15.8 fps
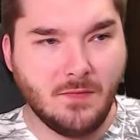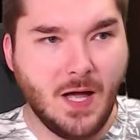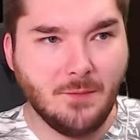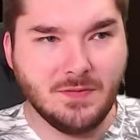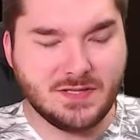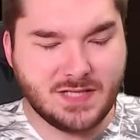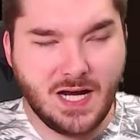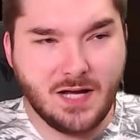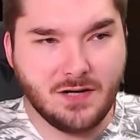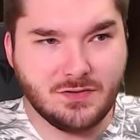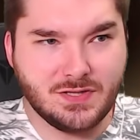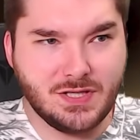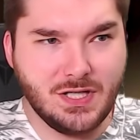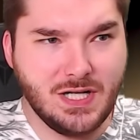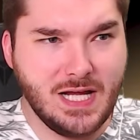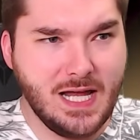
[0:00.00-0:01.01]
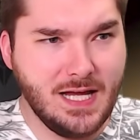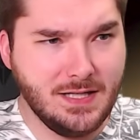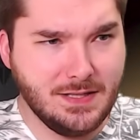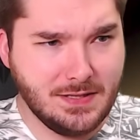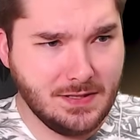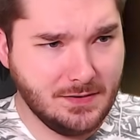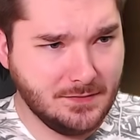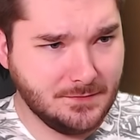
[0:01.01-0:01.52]
How much tighter is it gonna get?
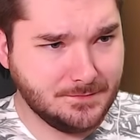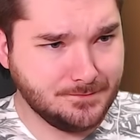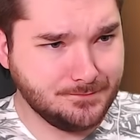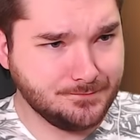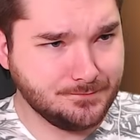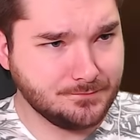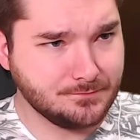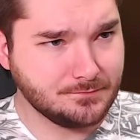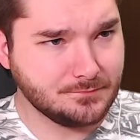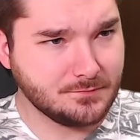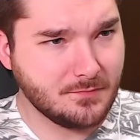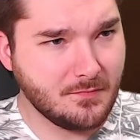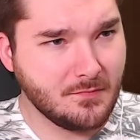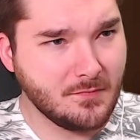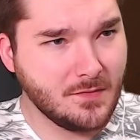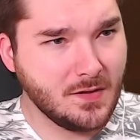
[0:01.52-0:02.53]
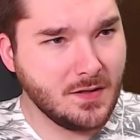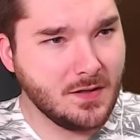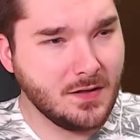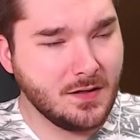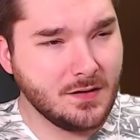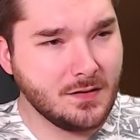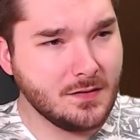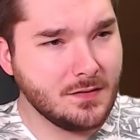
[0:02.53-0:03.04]
You guys aren't helping!
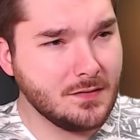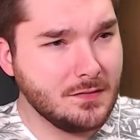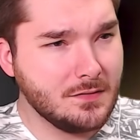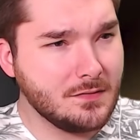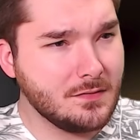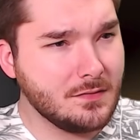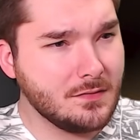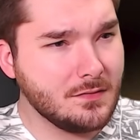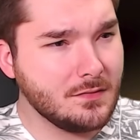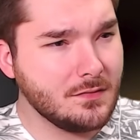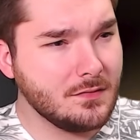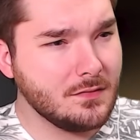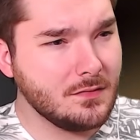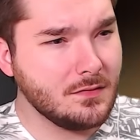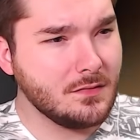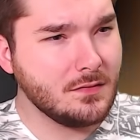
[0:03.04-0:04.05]
Grab the tape!